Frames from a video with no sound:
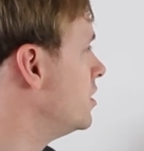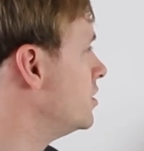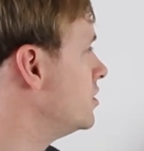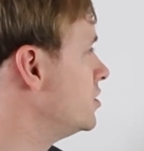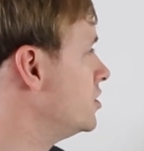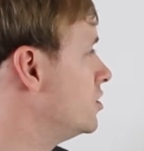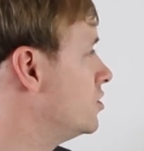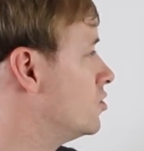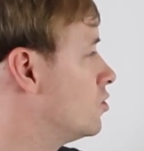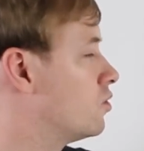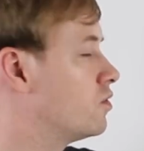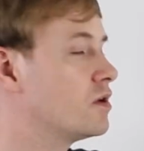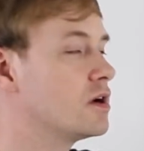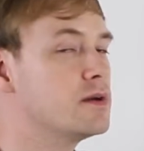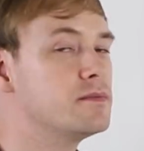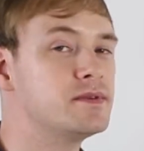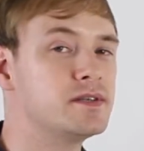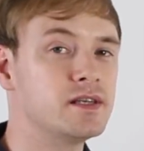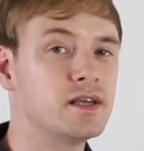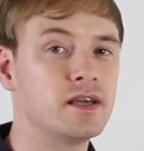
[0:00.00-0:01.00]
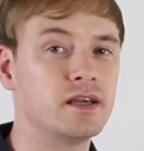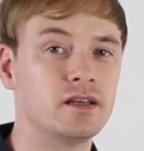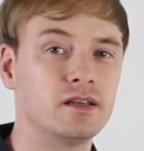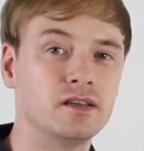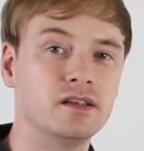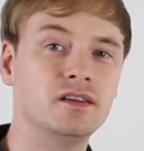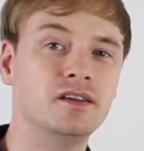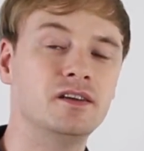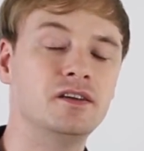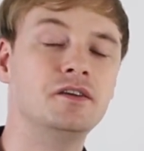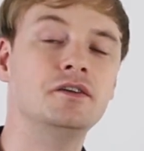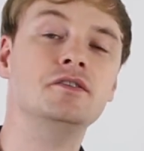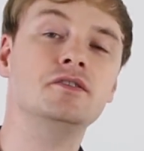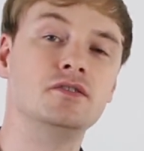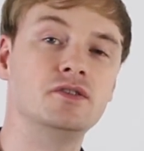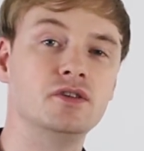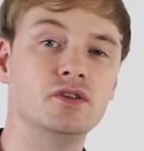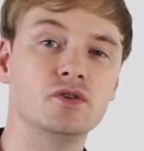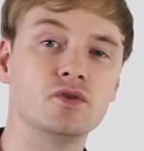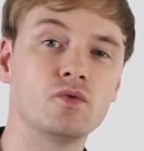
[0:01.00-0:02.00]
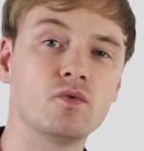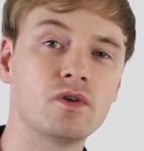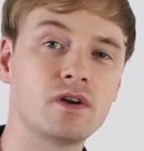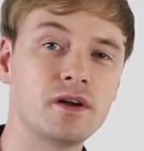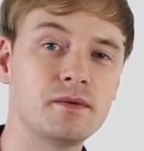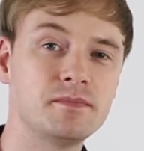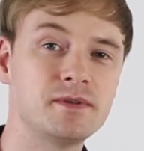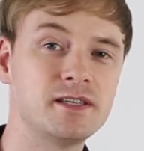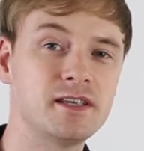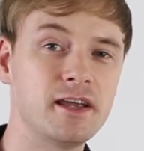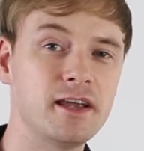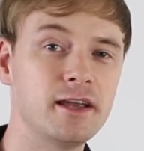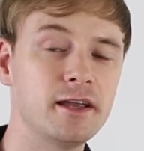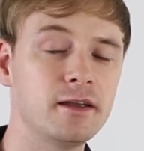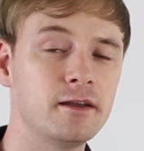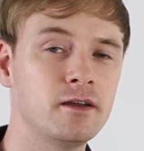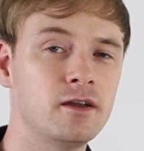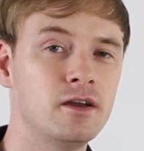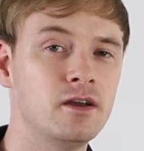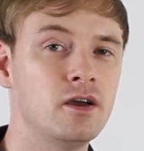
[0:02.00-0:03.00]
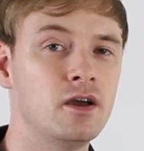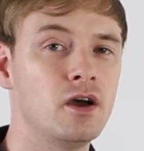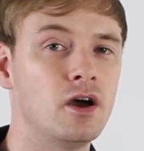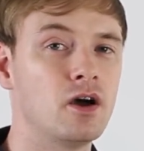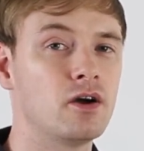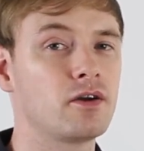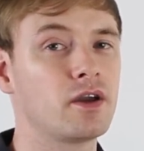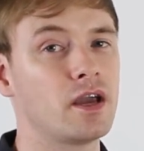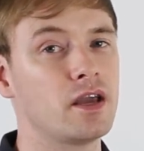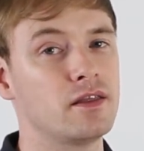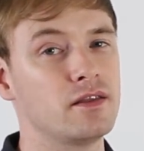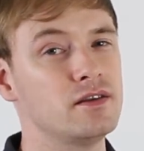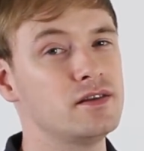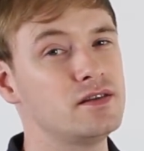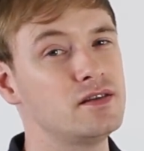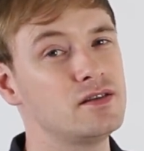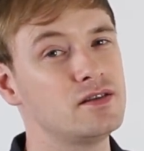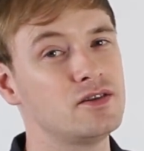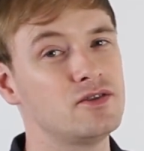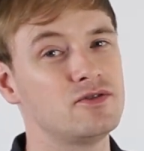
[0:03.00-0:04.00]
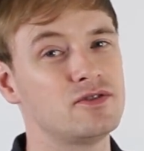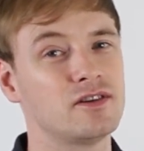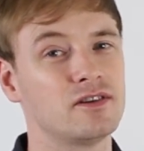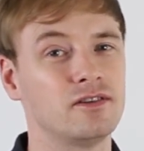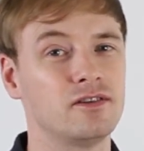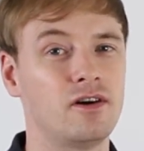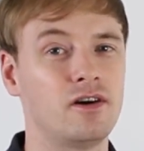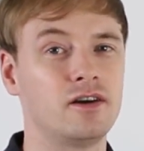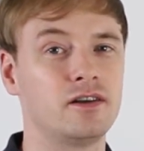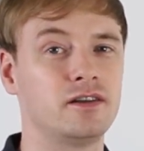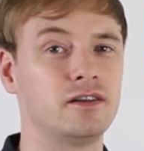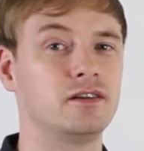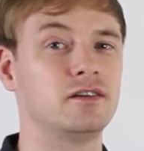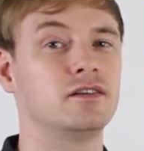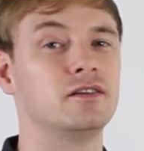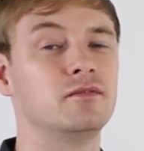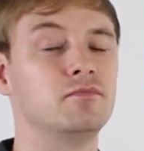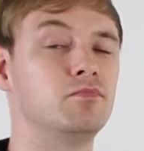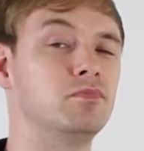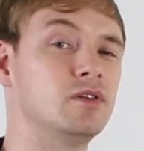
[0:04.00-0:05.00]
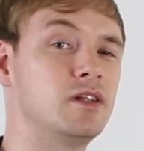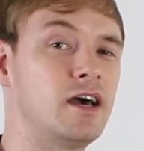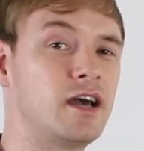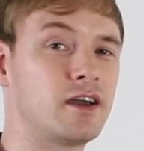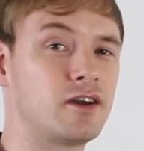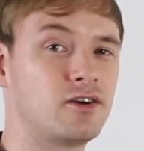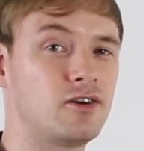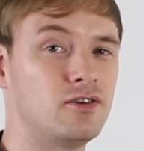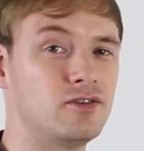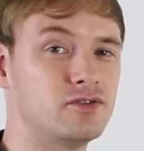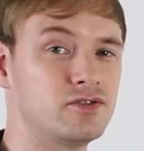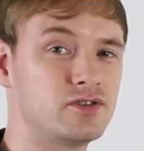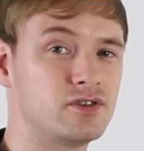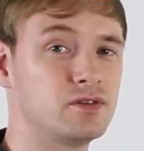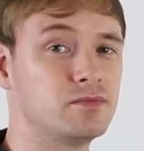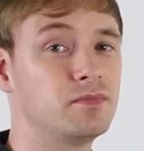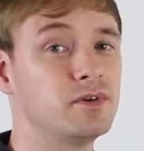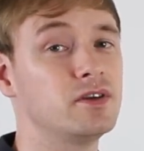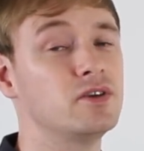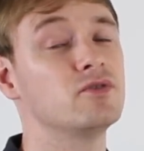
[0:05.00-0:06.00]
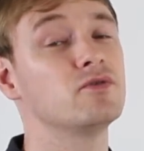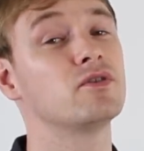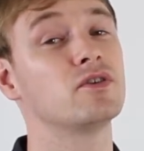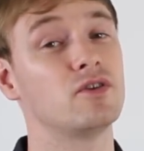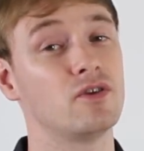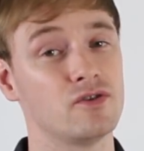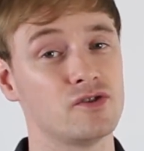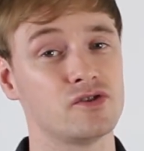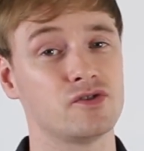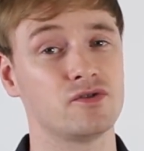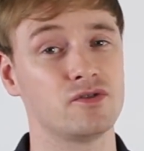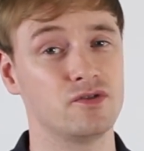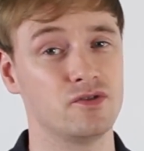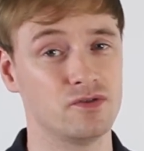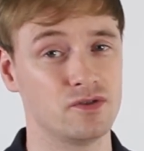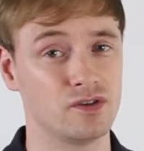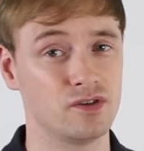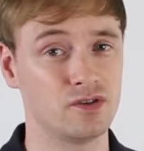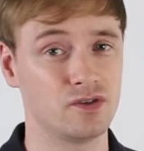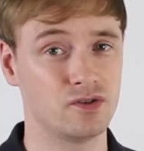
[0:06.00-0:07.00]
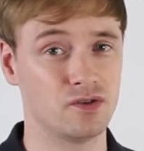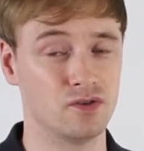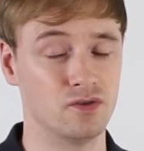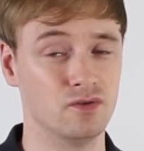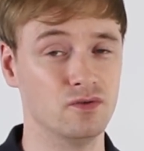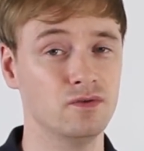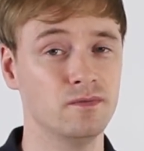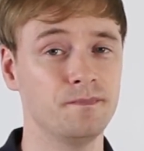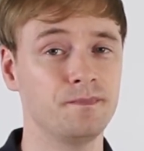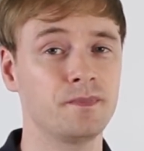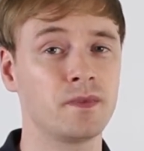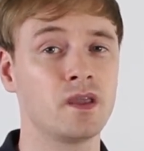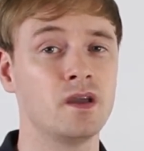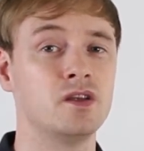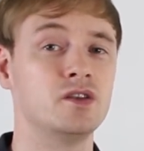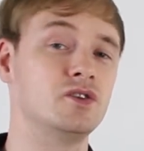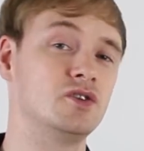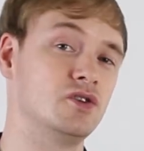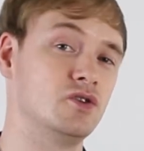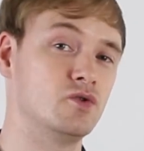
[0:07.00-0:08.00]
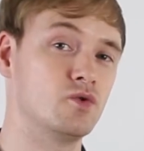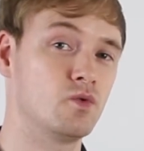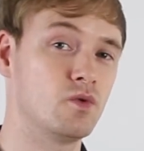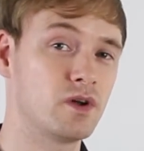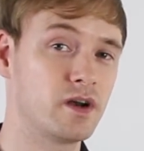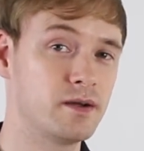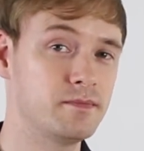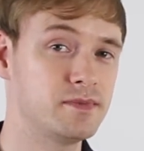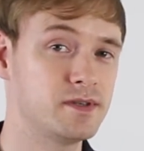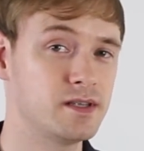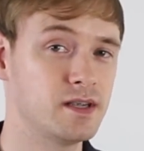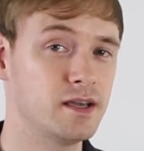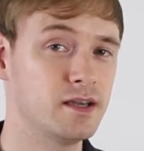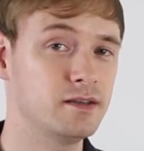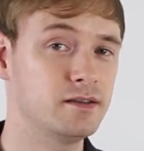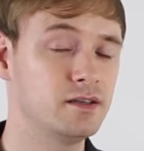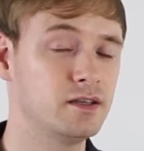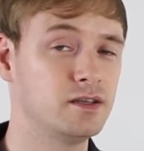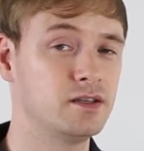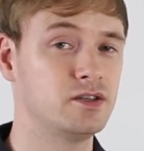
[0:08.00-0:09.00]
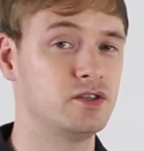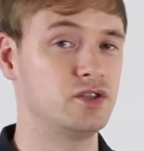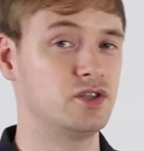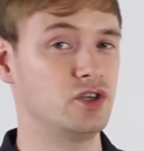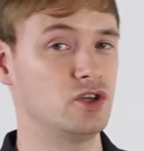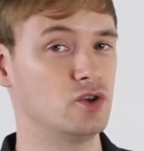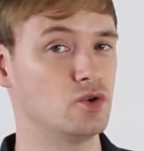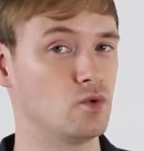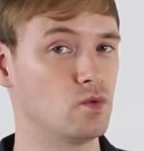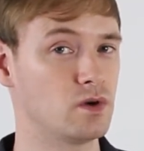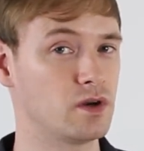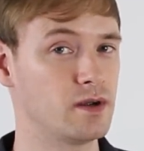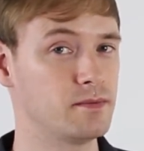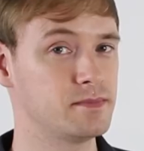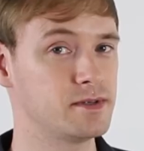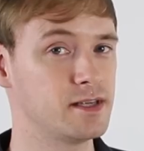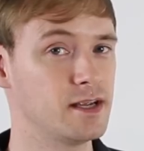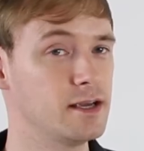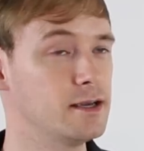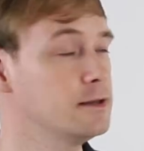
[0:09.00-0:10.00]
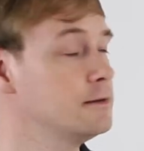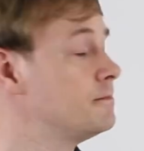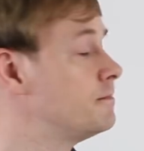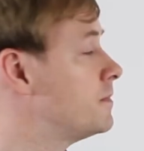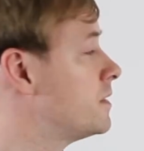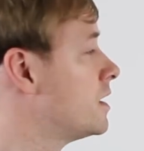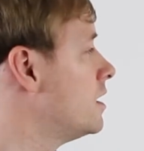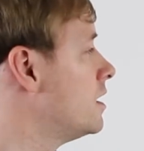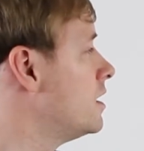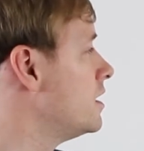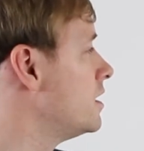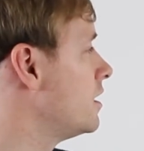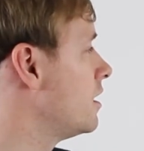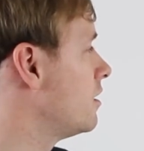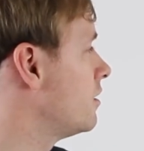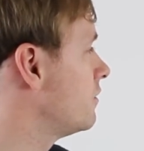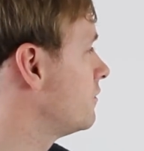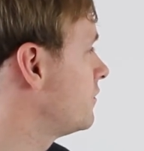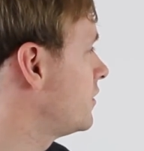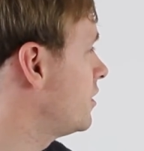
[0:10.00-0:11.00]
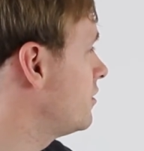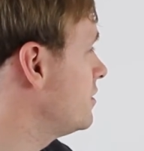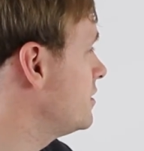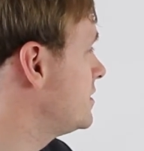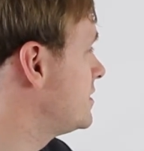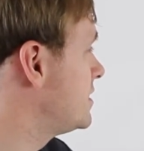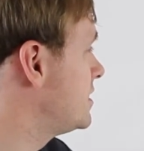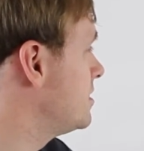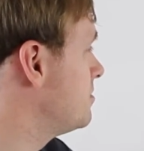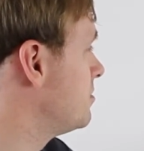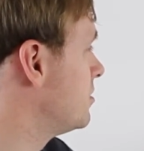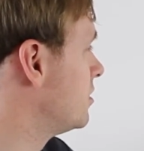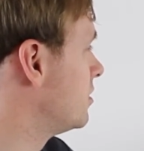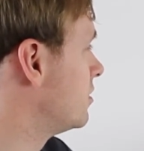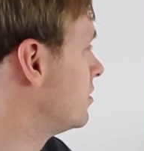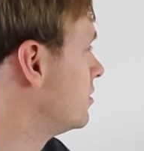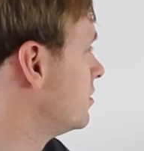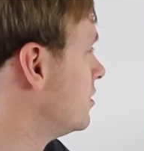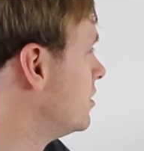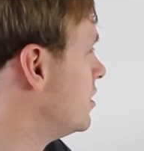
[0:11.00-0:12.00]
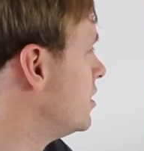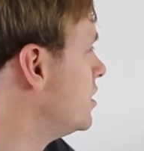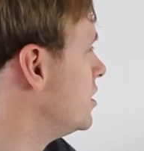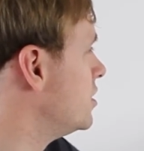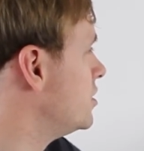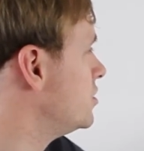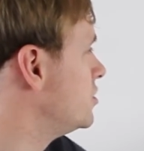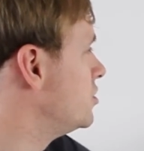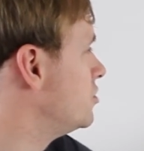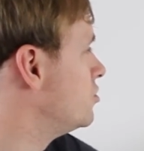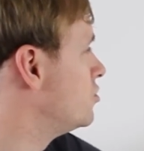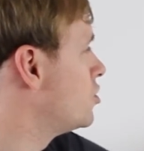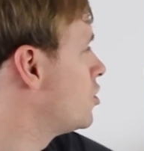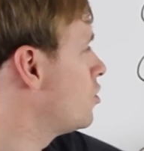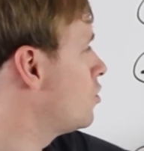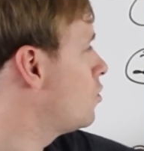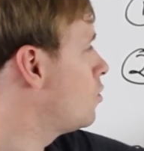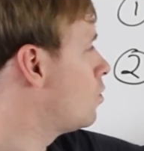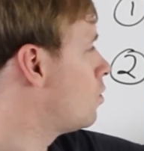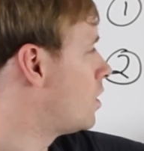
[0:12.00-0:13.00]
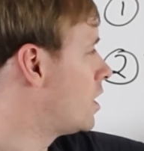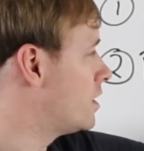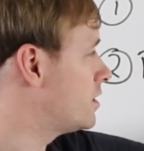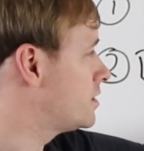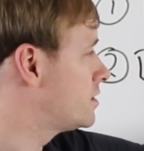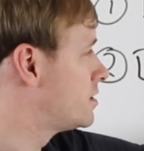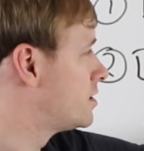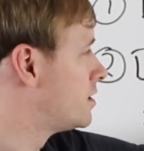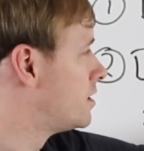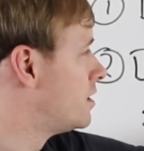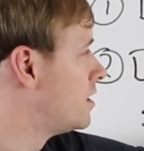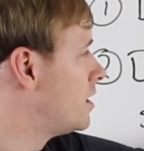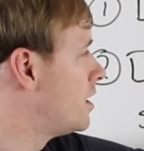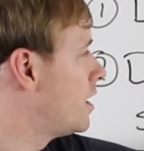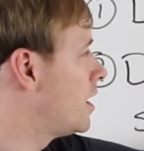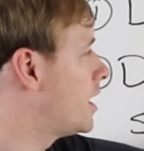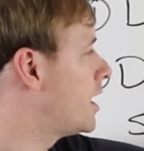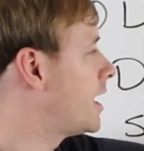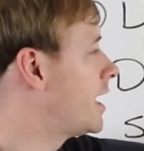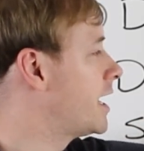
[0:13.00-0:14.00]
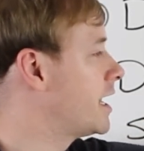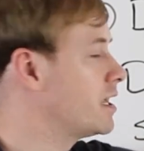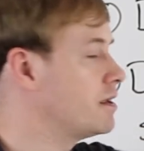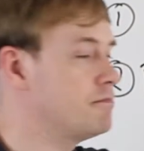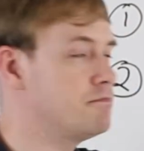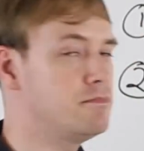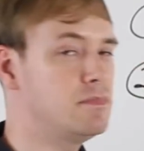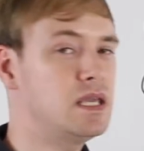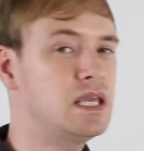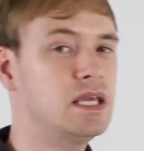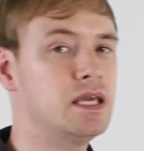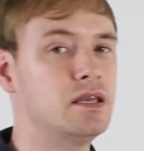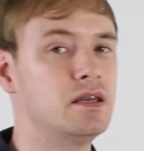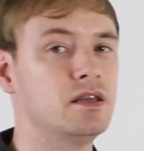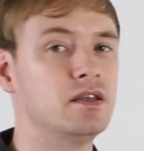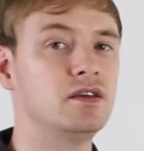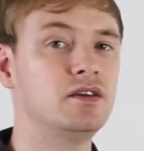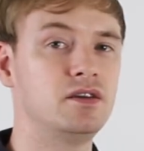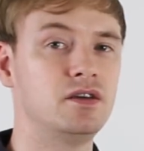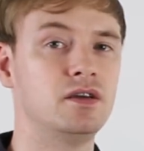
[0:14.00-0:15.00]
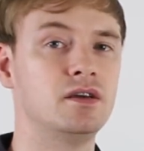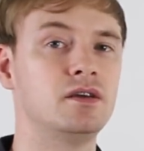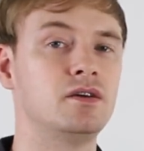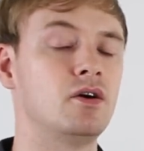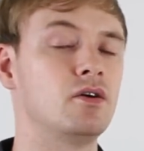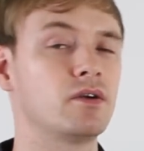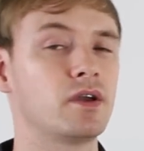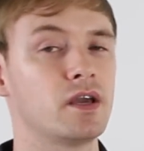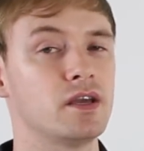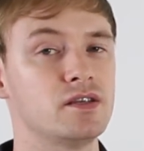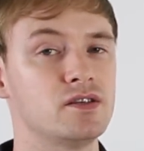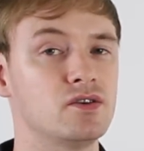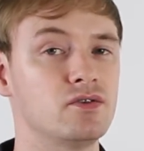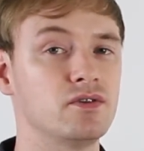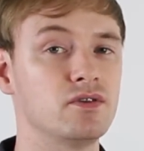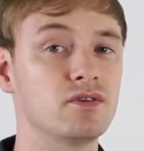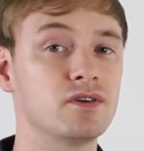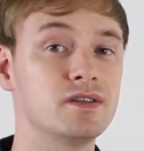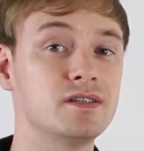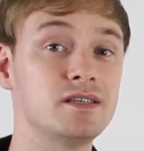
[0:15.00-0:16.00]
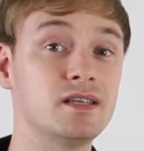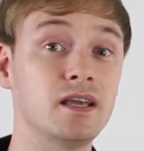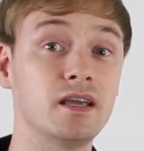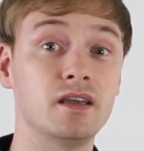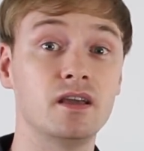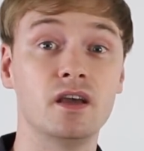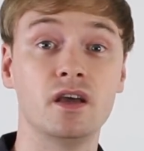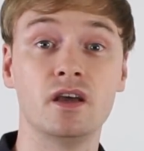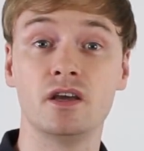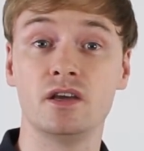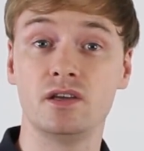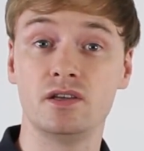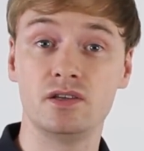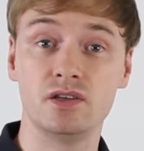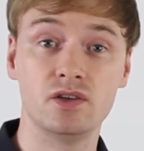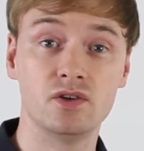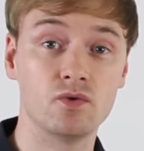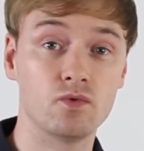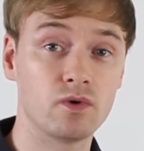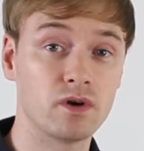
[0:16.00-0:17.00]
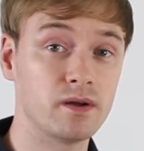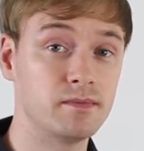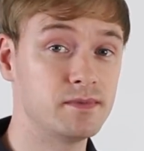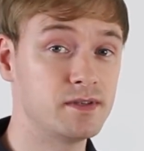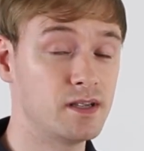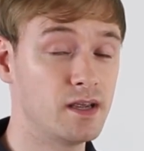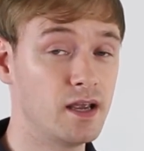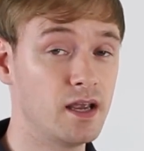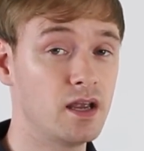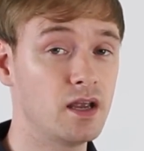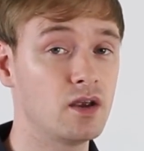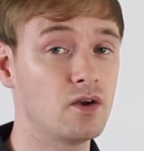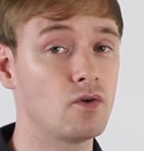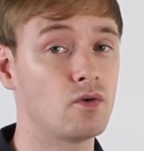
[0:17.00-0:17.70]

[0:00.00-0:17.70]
Do you know what I'm saying? Do you know what I'm saying? Okay, this is used a lot in Black culture, but you can also use it too. Do you know what I'm saying? Do you know what I'm saying? Now, very similar. Do you know what I mean? Okay, so you can say, do you know what I'm saying?